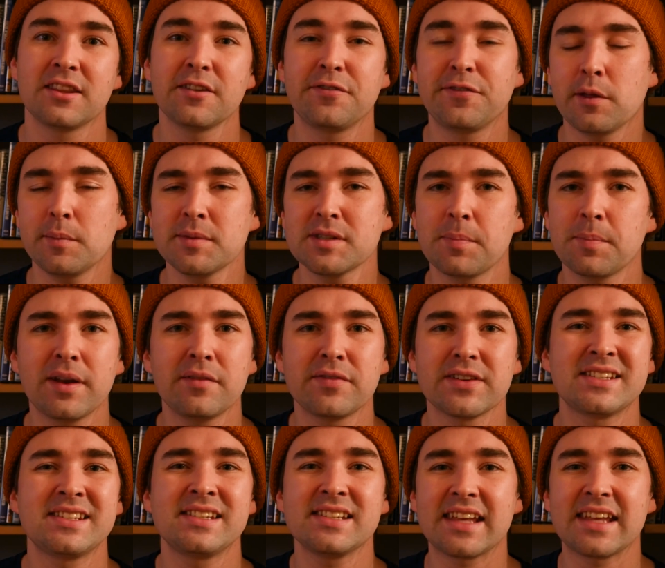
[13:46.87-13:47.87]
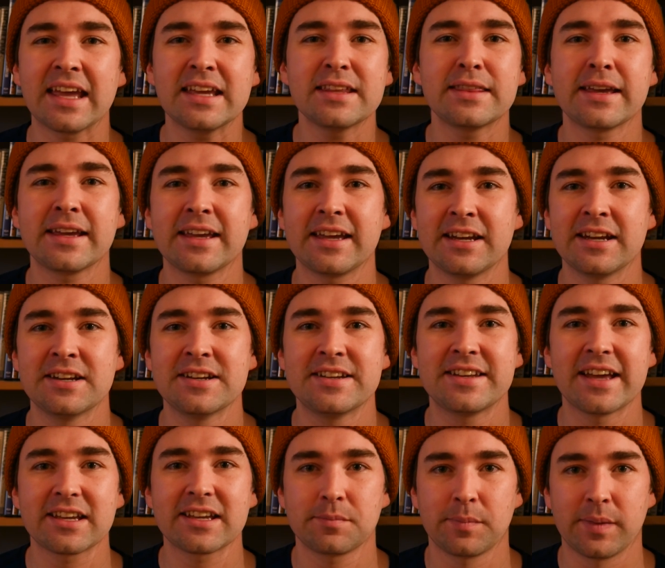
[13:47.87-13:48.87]
The film is a bit of a scathing
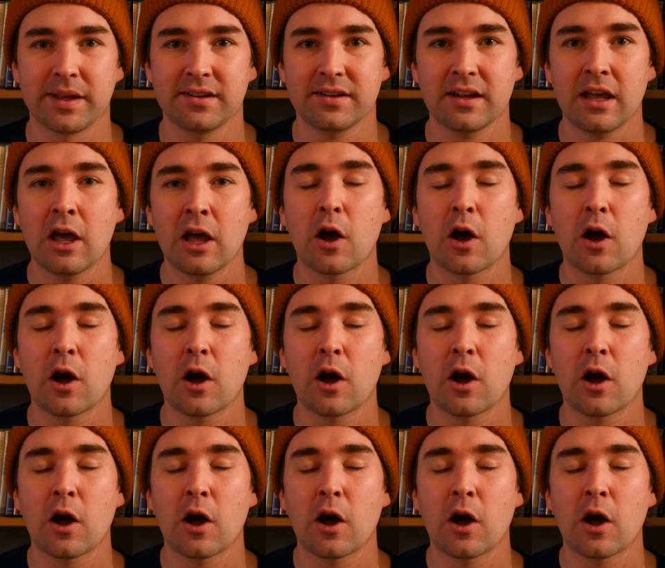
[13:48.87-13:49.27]
indictment